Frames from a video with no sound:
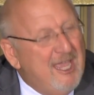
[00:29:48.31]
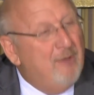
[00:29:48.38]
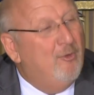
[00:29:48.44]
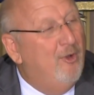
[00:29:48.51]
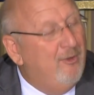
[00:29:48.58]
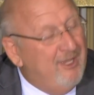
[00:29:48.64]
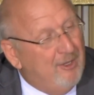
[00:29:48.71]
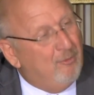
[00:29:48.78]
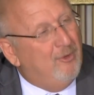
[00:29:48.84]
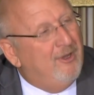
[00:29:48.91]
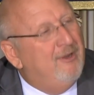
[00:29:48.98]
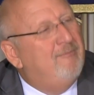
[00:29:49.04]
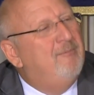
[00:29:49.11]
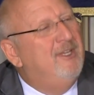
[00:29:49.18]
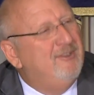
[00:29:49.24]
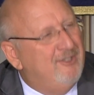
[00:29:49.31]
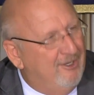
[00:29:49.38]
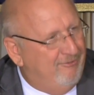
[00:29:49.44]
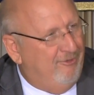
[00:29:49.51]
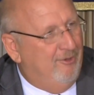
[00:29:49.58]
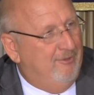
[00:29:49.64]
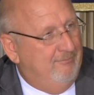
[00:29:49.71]
It would have been
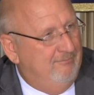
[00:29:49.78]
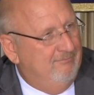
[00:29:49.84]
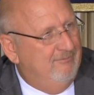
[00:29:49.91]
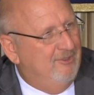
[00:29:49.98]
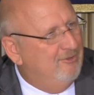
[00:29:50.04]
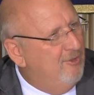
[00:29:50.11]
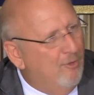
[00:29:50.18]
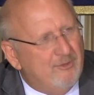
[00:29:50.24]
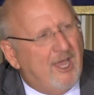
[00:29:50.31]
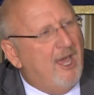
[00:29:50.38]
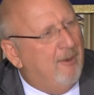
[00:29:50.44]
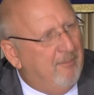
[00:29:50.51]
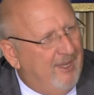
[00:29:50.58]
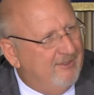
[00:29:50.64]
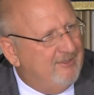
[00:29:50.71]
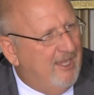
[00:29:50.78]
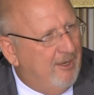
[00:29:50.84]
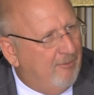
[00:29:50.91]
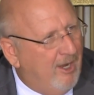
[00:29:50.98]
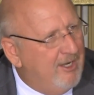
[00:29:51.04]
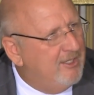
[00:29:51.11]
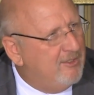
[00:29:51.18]
different. There's no doubt about
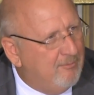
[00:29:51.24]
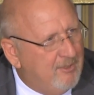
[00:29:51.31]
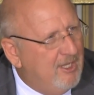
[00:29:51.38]
that, right?